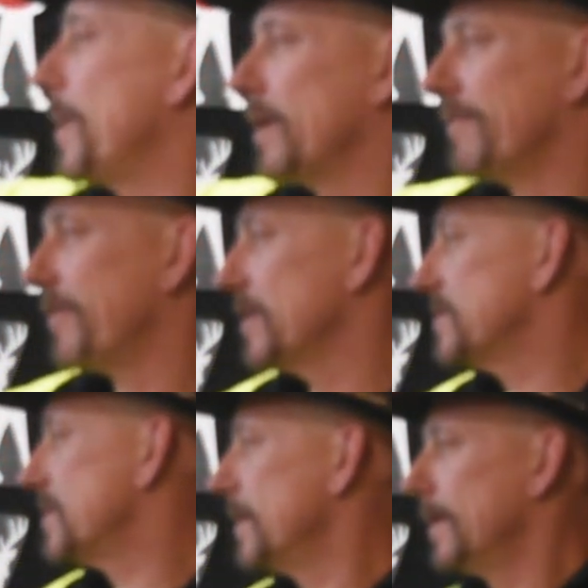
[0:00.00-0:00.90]

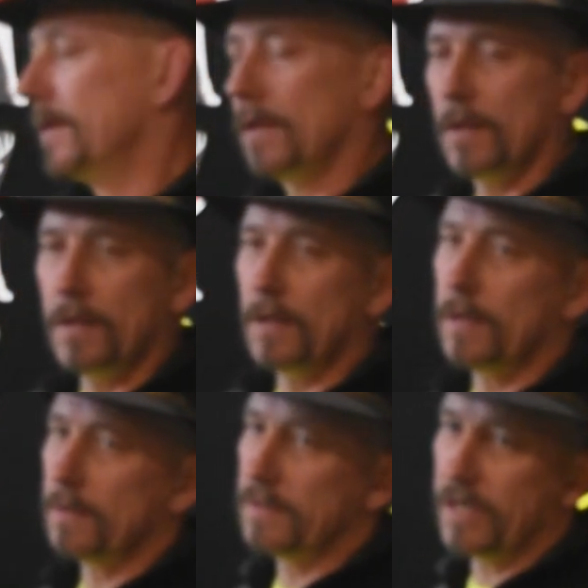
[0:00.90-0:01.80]
benefits,
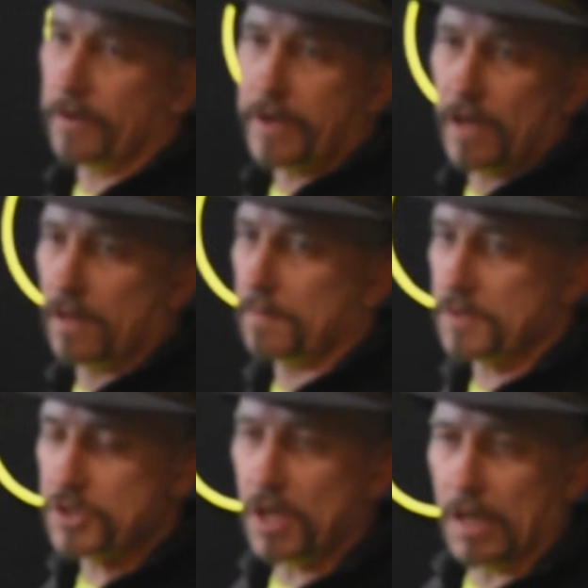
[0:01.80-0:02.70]
deer killing
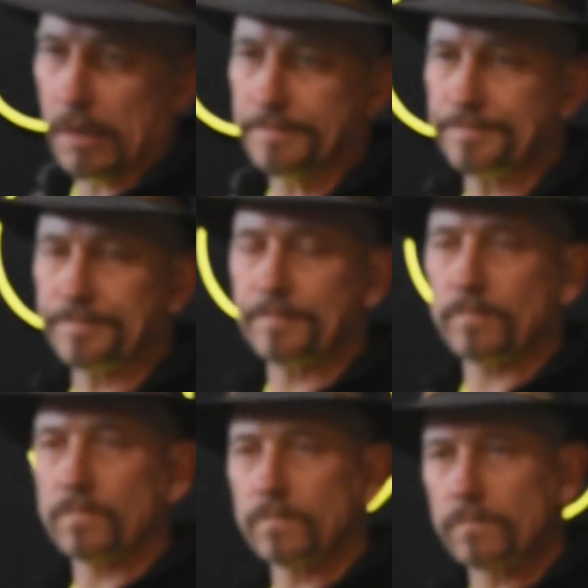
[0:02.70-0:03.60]
machine.
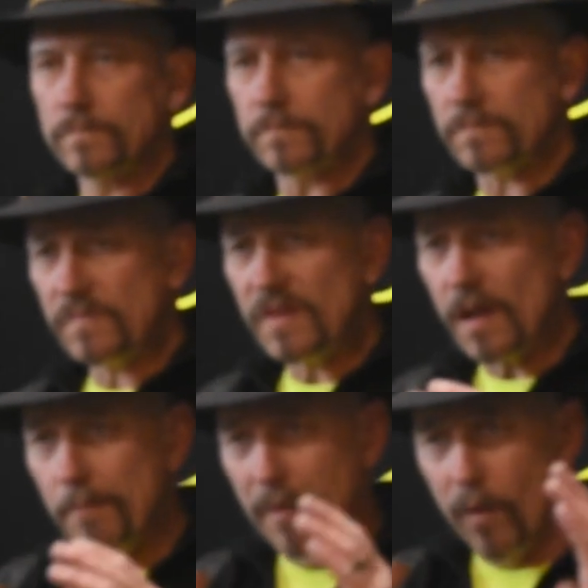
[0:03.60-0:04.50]

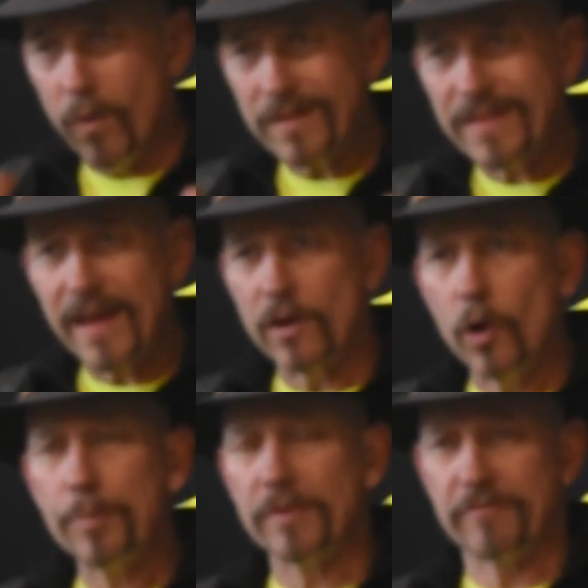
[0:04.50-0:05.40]
But what that
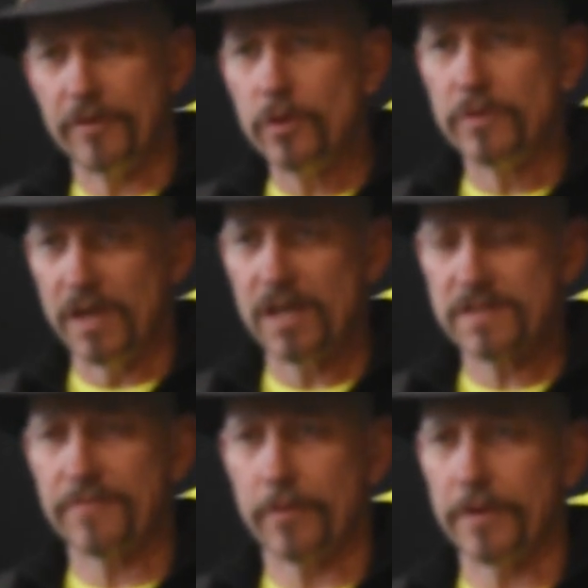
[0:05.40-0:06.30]
open view
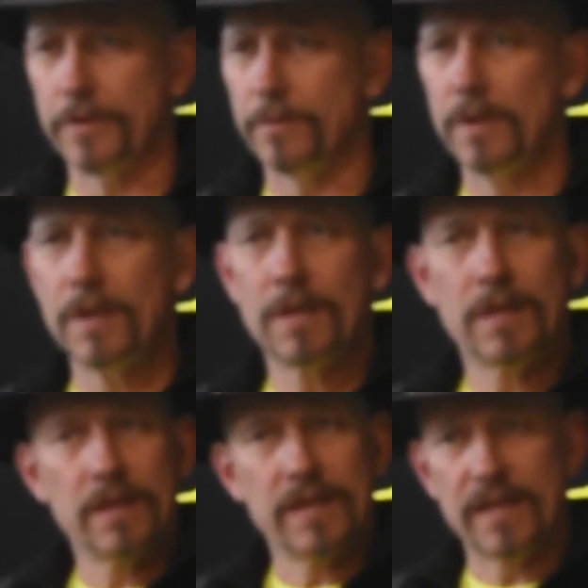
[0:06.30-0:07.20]
does for you
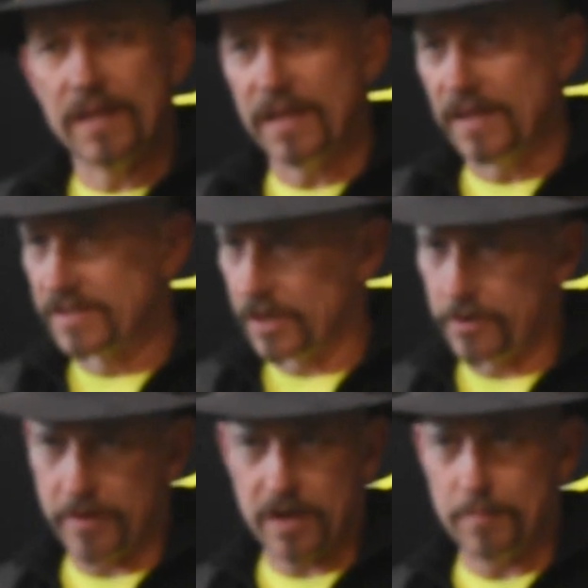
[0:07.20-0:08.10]
is
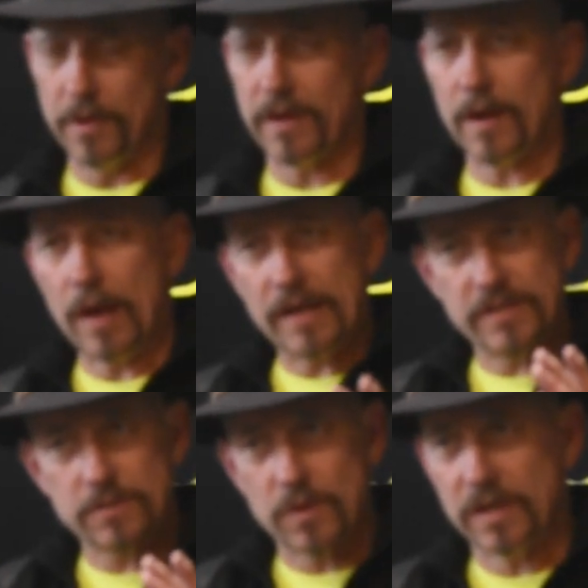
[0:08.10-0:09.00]
incredible. And I
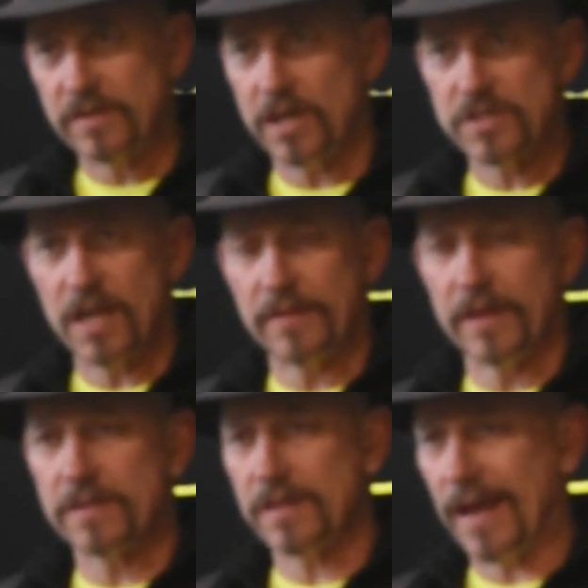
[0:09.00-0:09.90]
just want to touch on
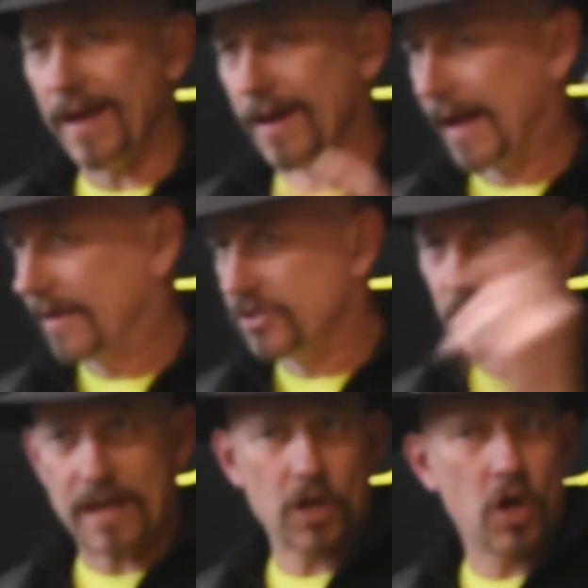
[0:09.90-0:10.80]
this. I
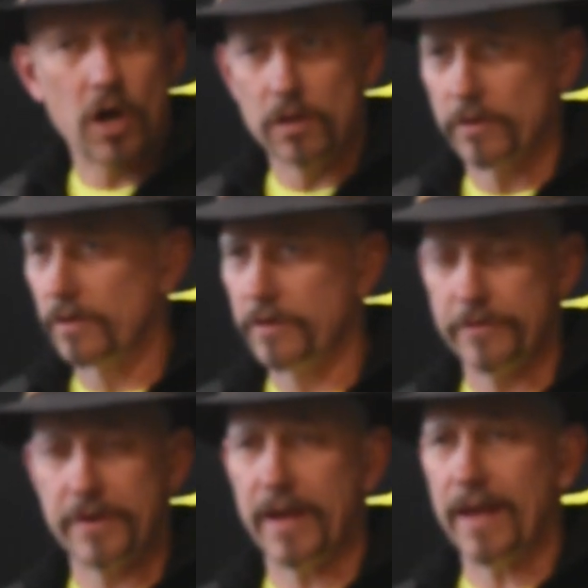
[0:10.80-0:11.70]
just got a call
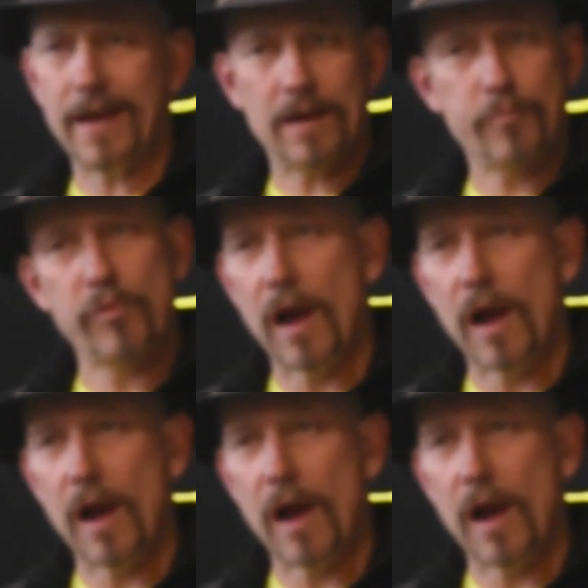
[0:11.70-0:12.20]
earlier today, kind of